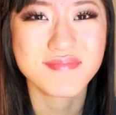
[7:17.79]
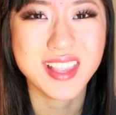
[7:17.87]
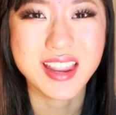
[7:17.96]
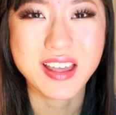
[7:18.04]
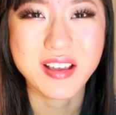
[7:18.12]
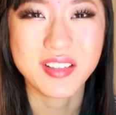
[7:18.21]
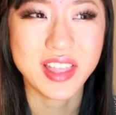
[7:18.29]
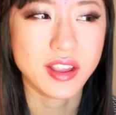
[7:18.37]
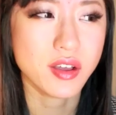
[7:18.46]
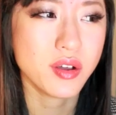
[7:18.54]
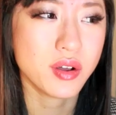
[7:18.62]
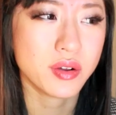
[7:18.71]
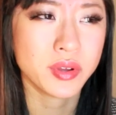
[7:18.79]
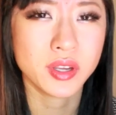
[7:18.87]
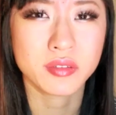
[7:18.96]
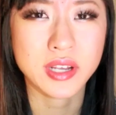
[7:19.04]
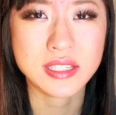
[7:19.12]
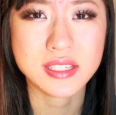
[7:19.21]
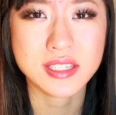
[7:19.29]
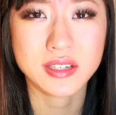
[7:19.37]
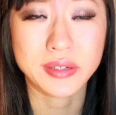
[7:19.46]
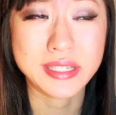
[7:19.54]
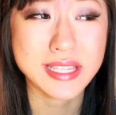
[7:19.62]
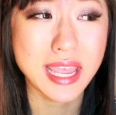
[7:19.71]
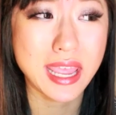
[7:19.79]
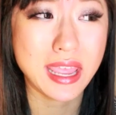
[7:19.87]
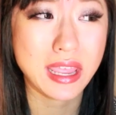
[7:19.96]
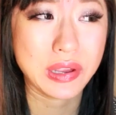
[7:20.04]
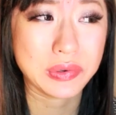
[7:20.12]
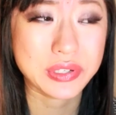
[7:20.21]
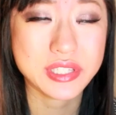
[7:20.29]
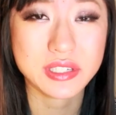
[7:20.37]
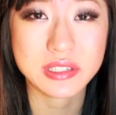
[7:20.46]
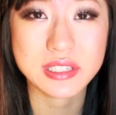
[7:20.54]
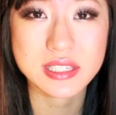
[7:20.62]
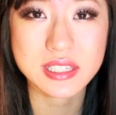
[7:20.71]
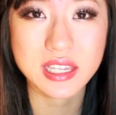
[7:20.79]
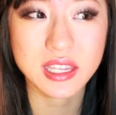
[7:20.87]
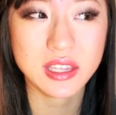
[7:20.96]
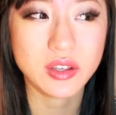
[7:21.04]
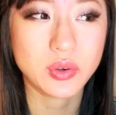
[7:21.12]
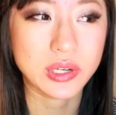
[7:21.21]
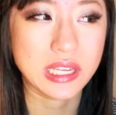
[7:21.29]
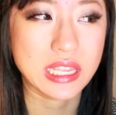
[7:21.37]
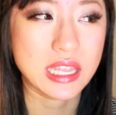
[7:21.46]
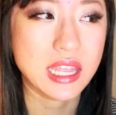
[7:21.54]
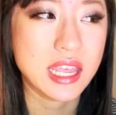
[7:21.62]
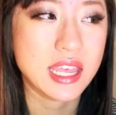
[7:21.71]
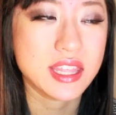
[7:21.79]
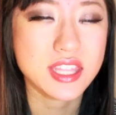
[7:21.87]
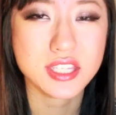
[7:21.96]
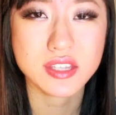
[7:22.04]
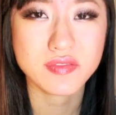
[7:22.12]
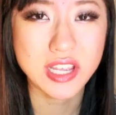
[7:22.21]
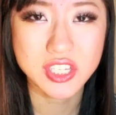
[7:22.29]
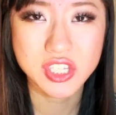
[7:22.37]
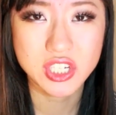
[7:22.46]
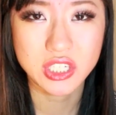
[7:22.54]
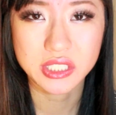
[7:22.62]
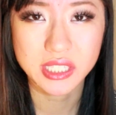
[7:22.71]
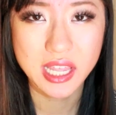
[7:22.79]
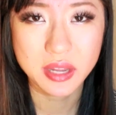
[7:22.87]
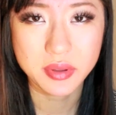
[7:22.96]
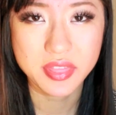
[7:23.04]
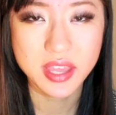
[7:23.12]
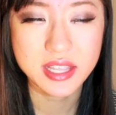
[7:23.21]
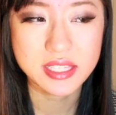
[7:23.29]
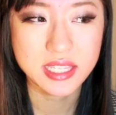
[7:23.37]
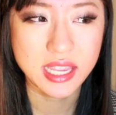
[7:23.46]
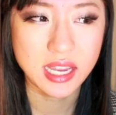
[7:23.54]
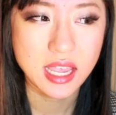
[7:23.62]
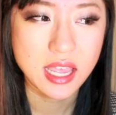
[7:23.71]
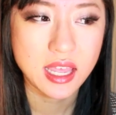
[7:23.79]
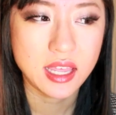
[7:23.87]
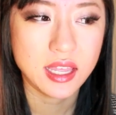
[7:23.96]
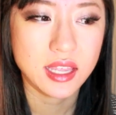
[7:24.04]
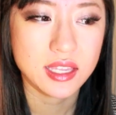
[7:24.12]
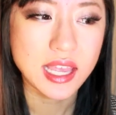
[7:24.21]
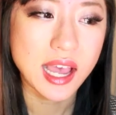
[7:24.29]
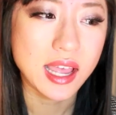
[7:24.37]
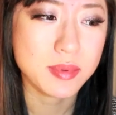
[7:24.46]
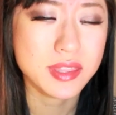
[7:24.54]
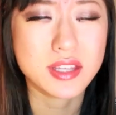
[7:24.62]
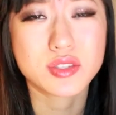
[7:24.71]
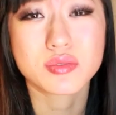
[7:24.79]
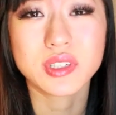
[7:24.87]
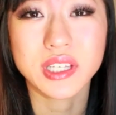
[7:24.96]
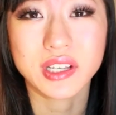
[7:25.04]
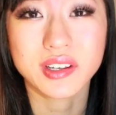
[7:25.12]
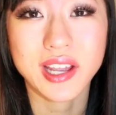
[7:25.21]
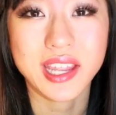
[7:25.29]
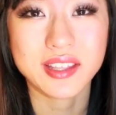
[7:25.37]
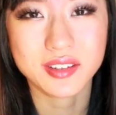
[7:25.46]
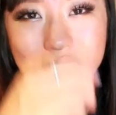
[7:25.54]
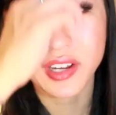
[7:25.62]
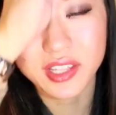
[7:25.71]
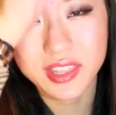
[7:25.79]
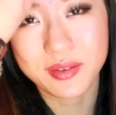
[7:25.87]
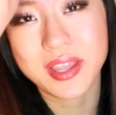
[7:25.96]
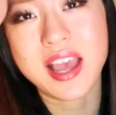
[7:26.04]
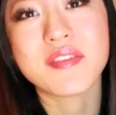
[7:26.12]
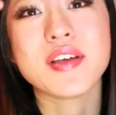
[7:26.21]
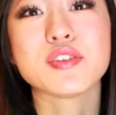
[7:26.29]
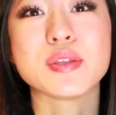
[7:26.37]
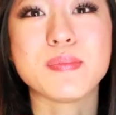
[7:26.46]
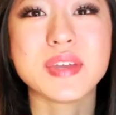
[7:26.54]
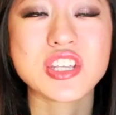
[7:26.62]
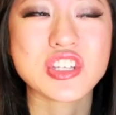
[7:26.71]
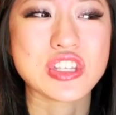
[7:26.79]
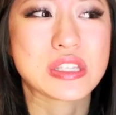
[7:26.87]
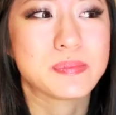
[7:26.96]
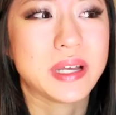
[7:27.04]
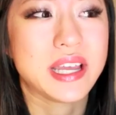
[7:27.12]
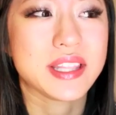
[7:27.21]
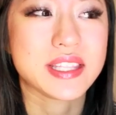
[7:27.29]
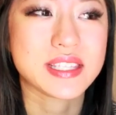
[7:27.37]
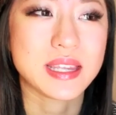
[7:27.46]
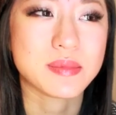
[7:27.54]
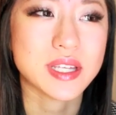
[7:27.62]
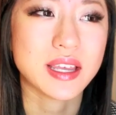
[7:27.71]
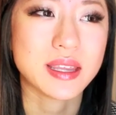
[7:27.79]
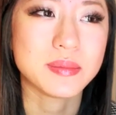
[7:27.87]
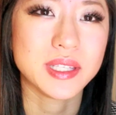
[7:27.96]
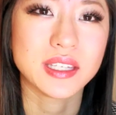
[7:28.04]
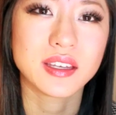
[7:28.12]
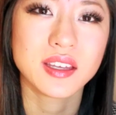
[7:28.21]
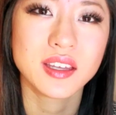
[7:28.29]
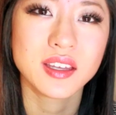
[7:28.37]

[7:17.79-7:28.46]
you know, like, oh, are we going to raise a Series A or a Series C or get this investor in line with us? Like, yeah, I mean, that's really great, and great that we have those ambitions, but at the same time, like,